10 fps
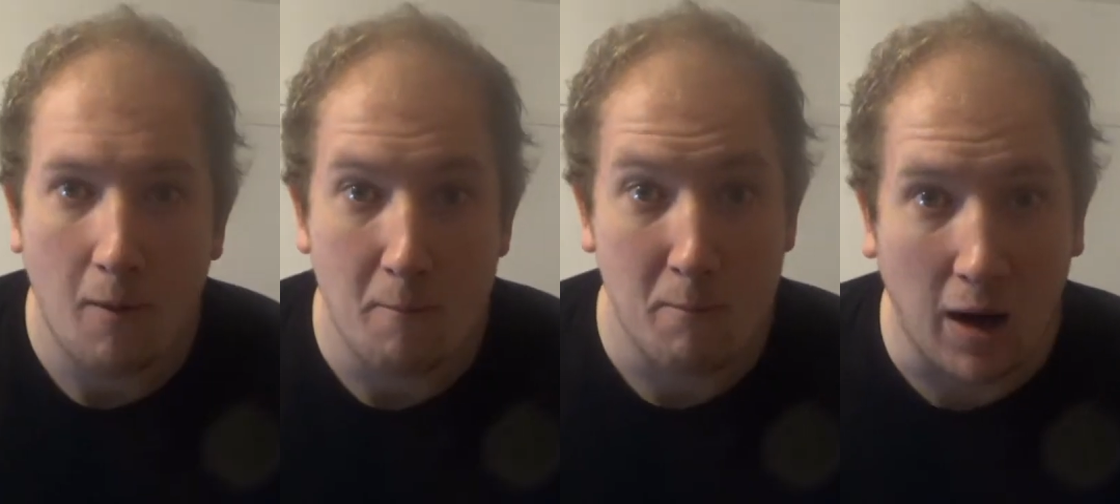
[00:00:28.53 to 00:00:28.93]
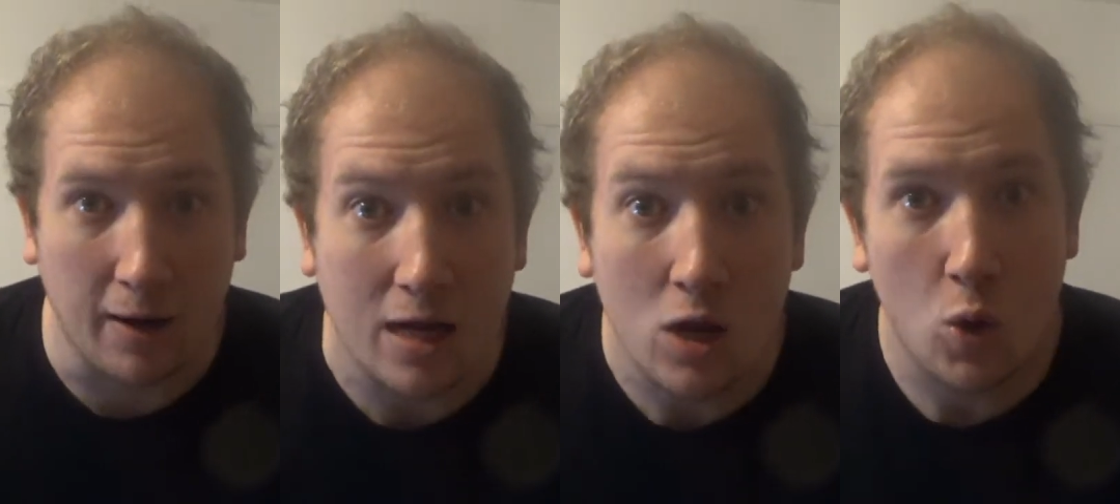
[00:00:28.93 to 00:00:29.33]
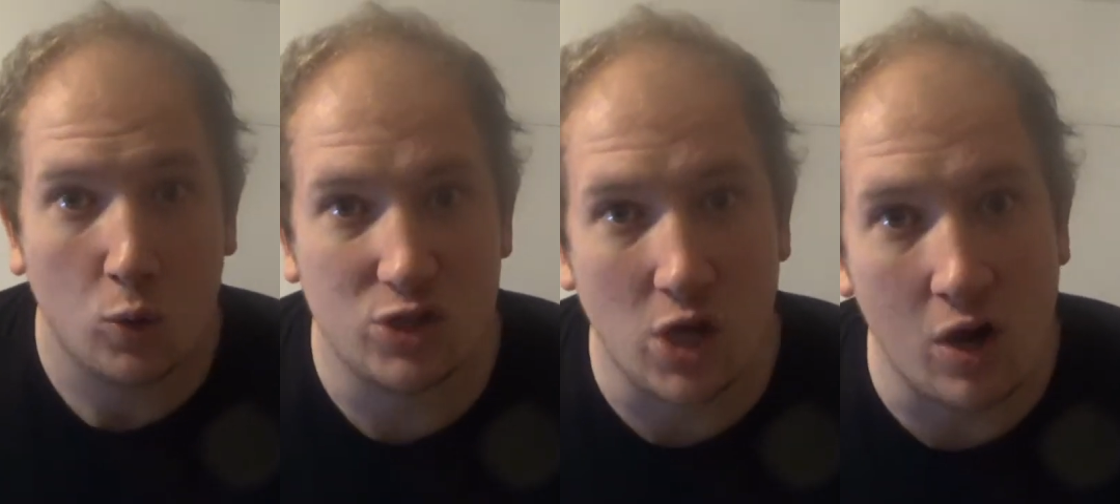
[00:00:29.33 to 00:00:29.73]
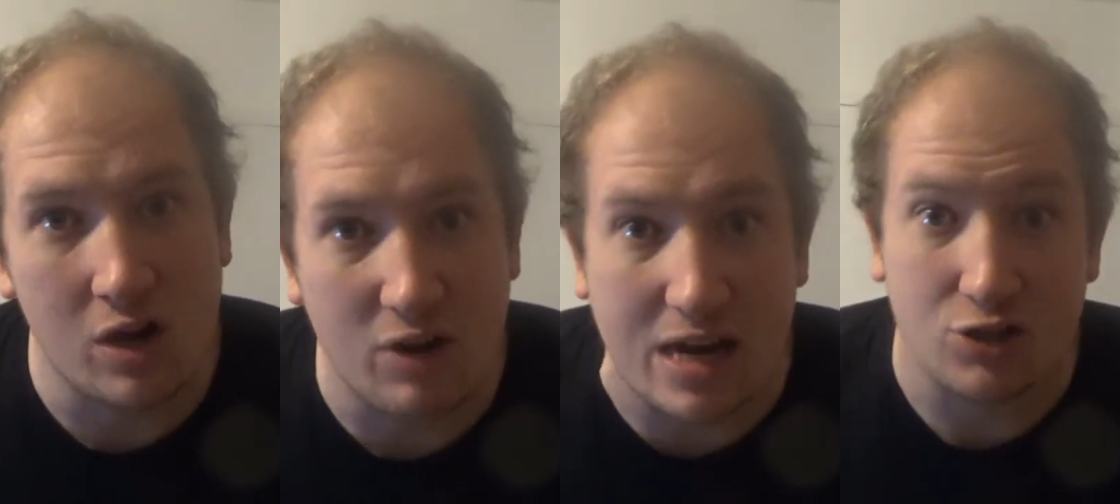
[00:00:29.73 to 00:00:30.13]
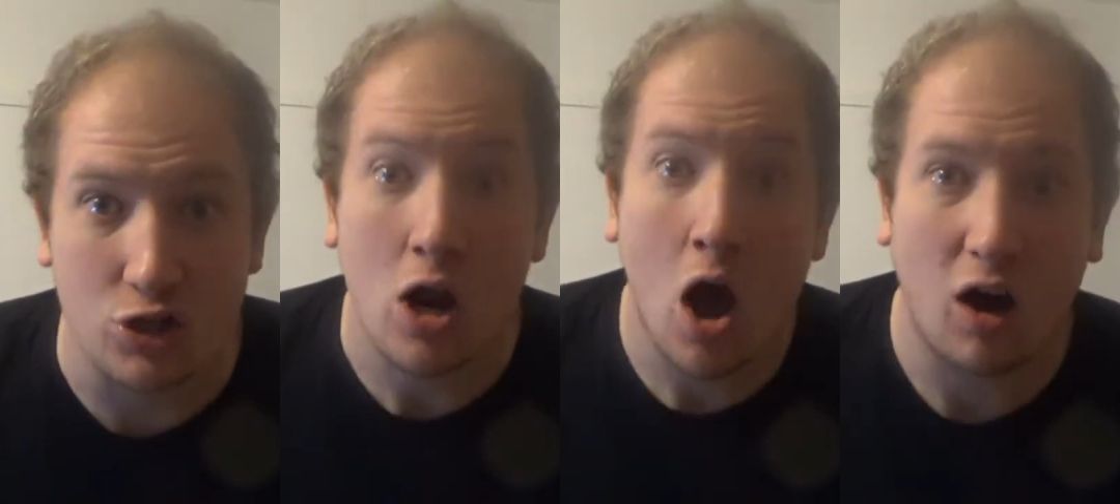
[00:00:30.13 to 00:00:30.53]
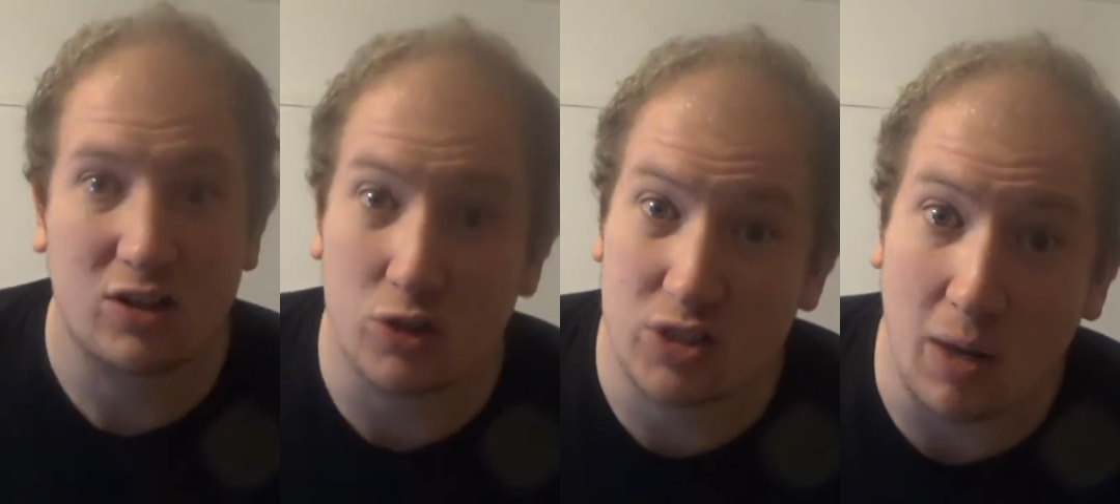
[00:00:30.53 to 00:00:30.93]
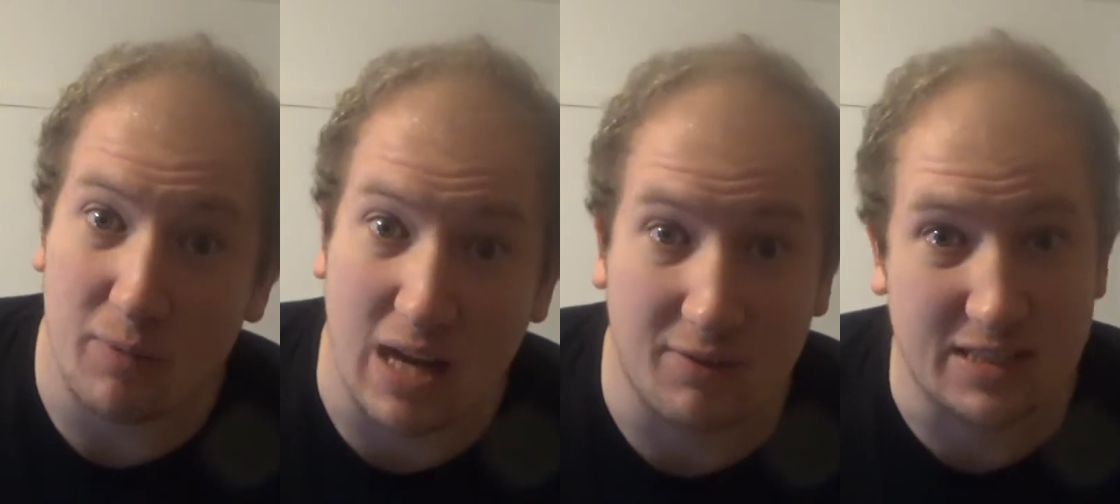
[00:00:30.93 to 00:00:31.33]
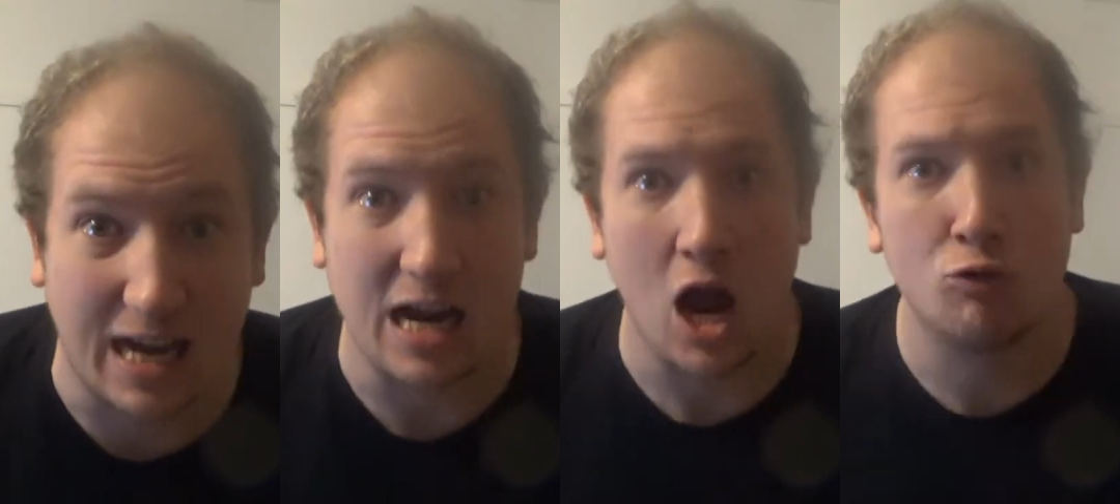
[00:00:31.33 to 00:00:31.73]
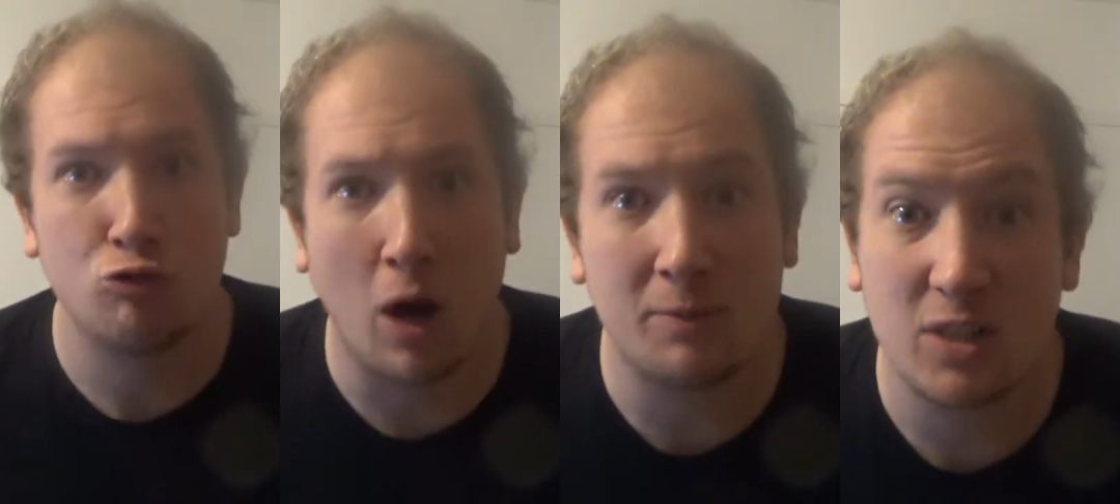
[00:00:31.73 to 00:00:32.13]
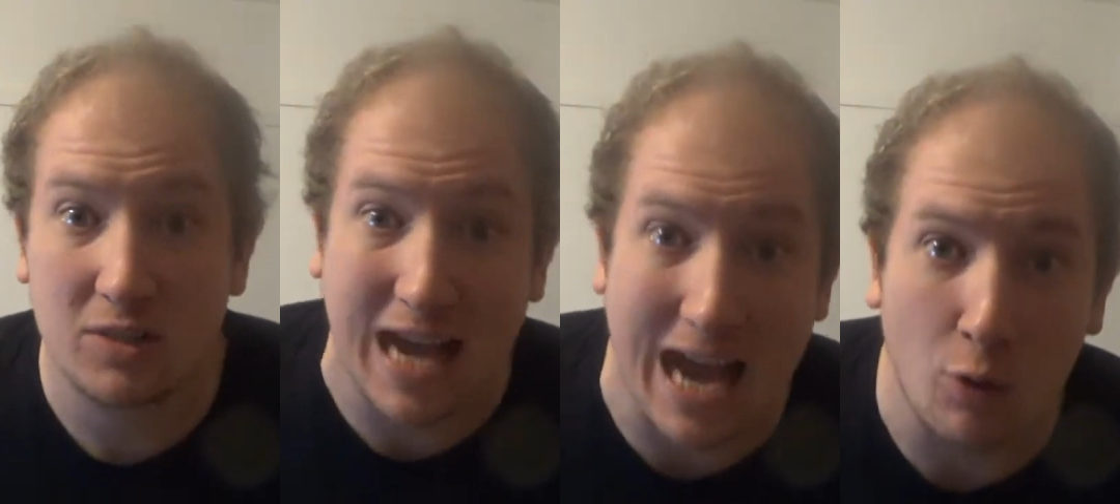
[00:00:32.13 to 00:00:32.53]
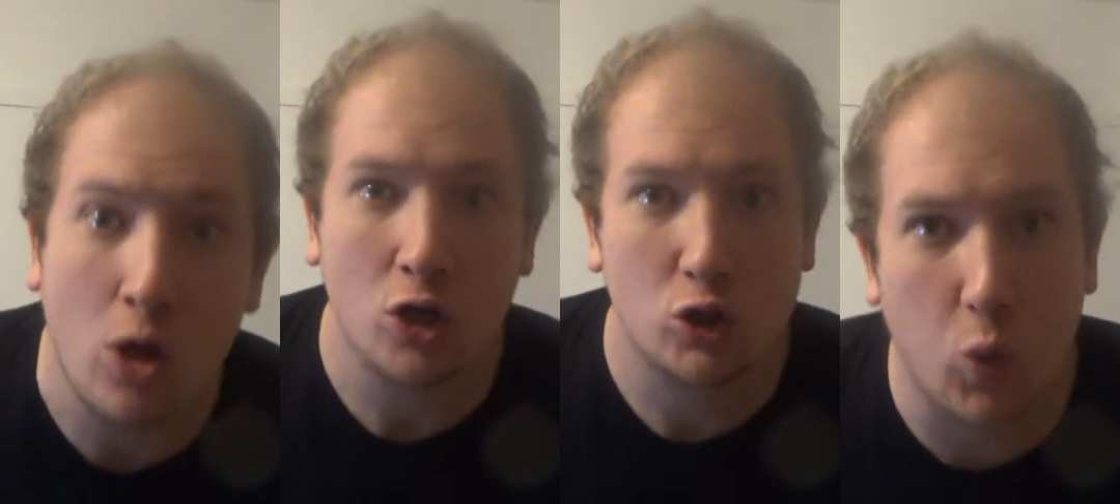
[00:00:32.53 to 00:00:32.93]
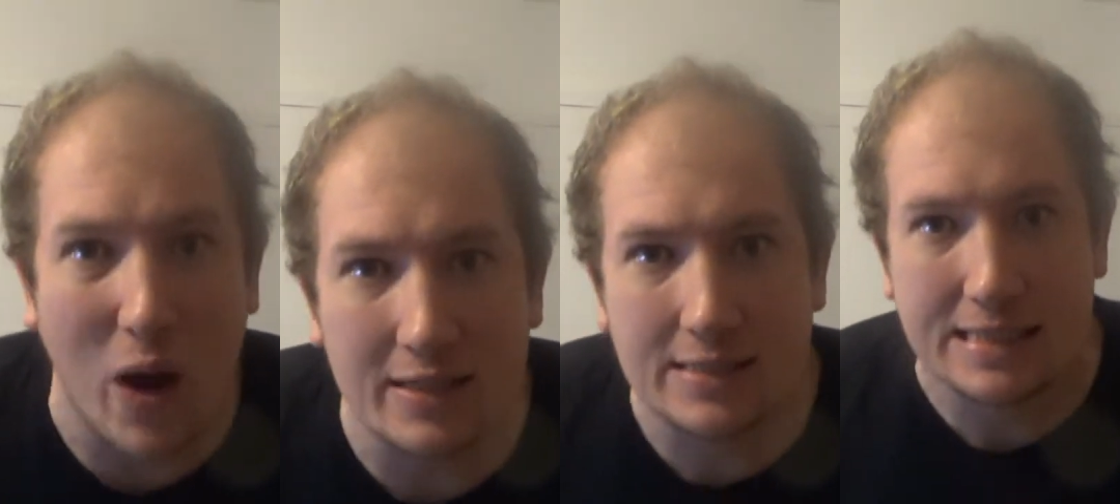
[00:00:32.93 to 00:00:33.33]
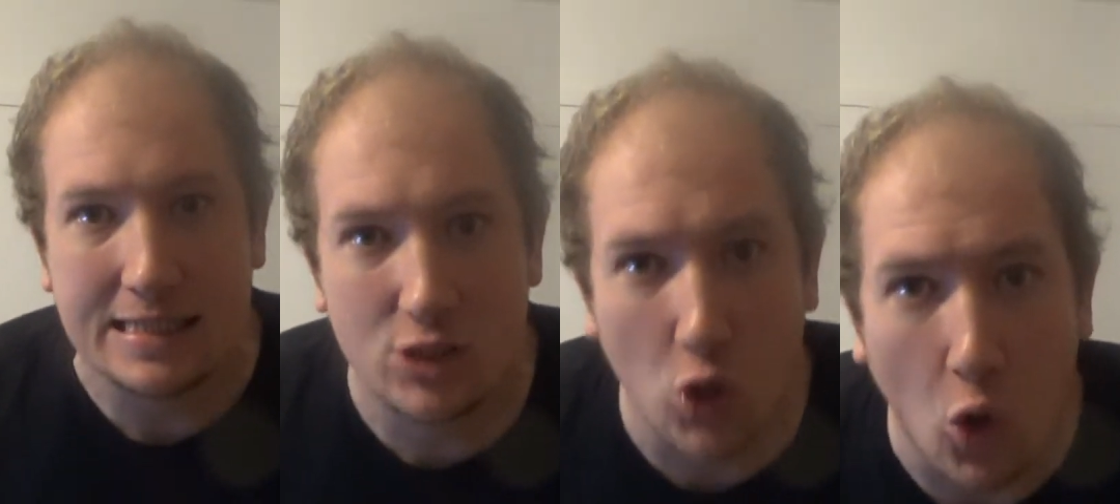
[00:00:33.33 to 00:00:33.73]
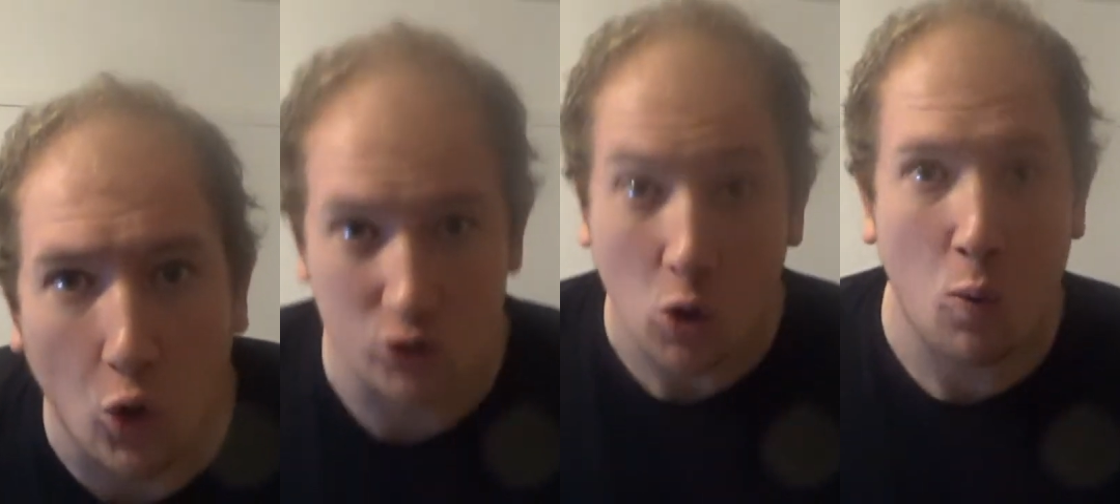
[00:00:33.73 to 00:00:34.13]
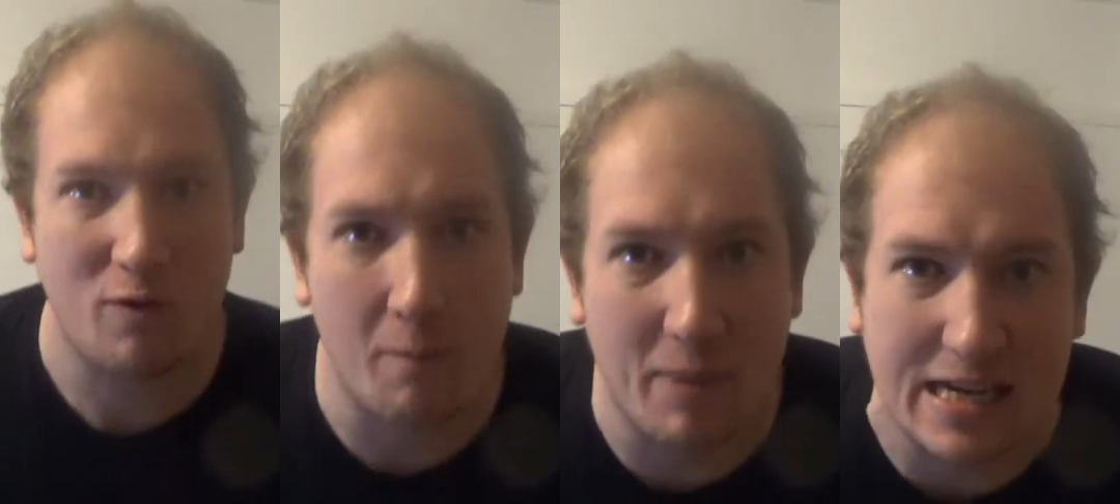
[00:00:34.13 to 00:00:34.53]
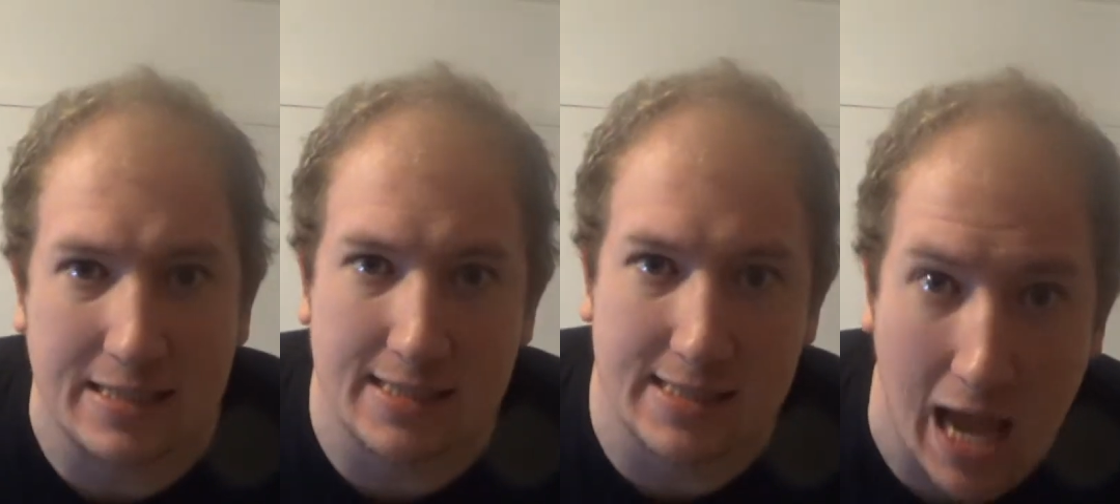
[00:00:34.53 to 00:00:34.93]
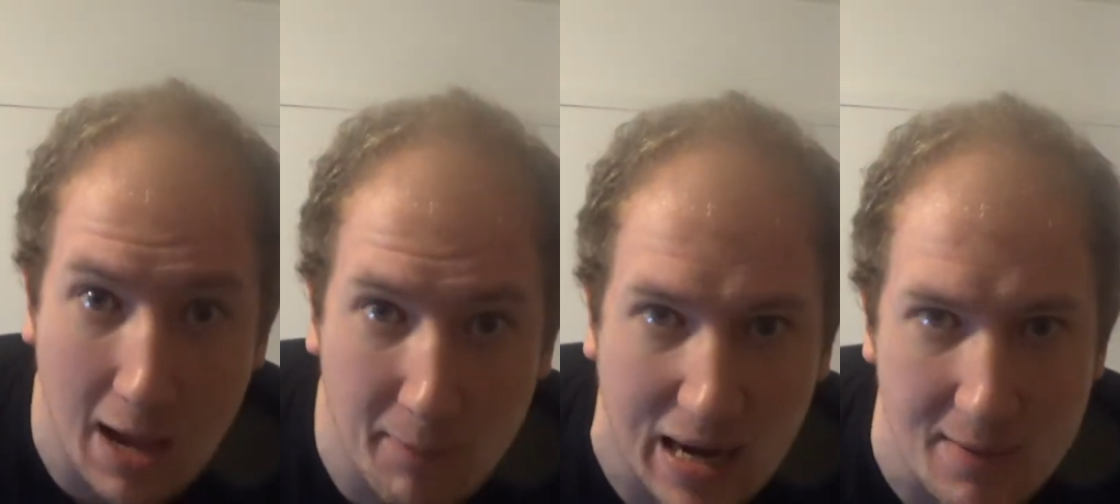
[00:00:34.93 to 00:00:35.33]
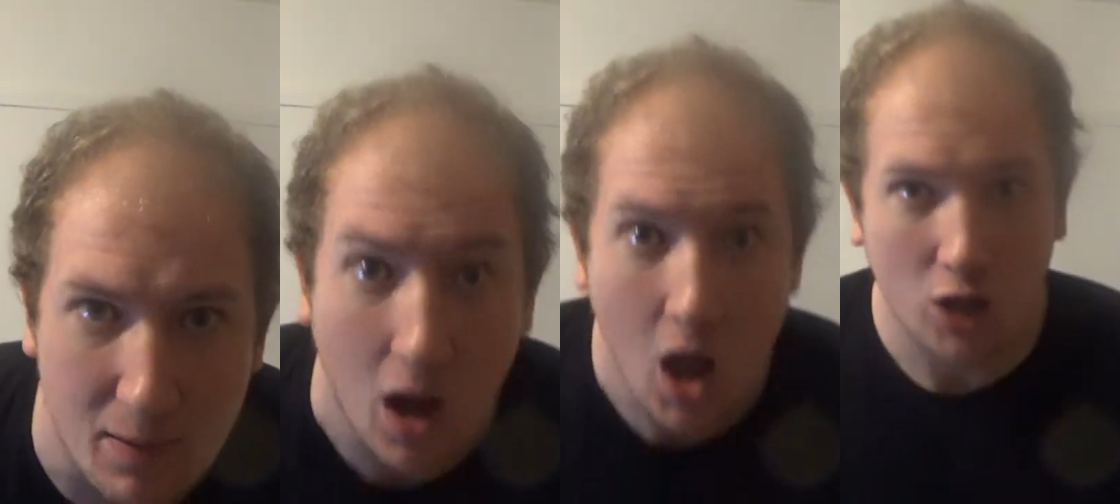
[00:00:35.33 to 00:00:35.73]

Money was the only reason I got up the other day and rubbed down 20 doors with a piece of sandpaper.